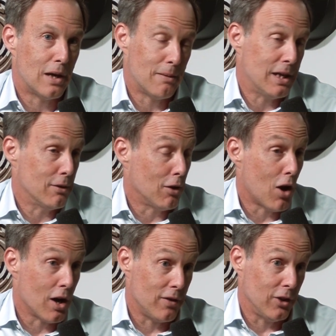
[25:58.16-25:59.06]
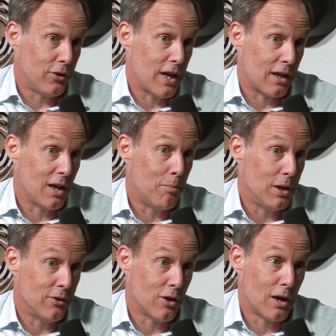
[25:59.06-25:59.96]
I mean, a lot of these tech
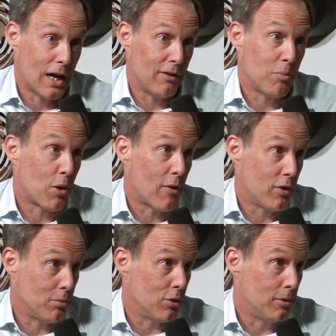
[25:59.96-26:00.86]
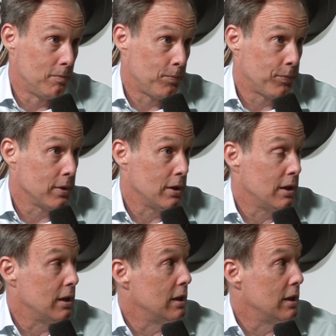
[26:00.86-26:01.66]
companies are highly profitable. Yeah. Yeah.